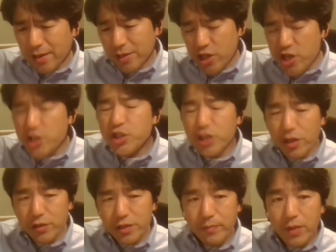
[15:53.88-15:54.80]

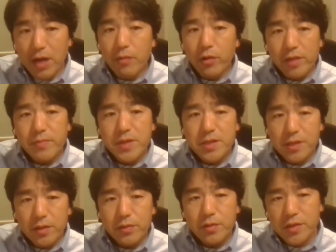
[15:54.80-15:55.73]
injures the pulmonary B
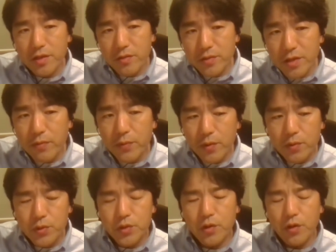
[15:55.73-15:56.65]
cells. So
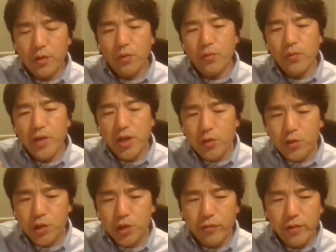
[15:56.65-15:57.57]
therefore, so we
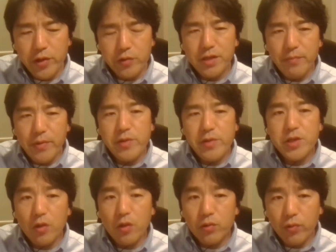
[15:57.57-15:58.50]
usually use a very
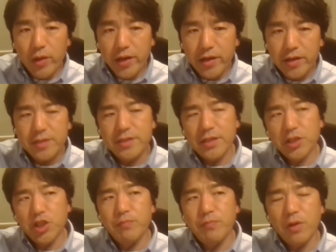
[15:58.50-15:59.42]
soft wire. The
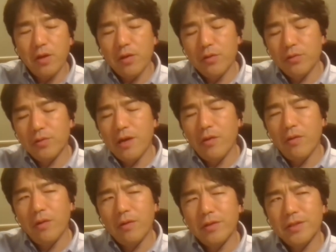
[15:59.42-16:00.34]
chip load,
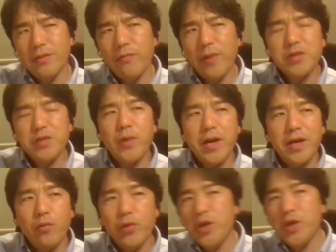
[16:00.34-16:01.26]
the first
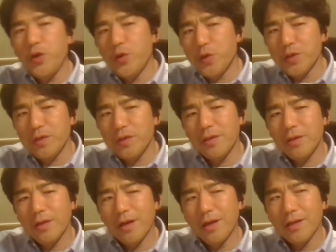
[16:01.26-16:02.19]
wire we use,
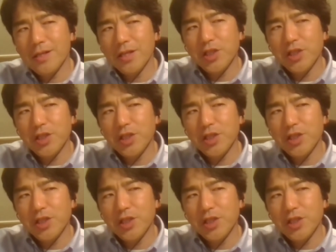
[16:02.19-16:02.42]
the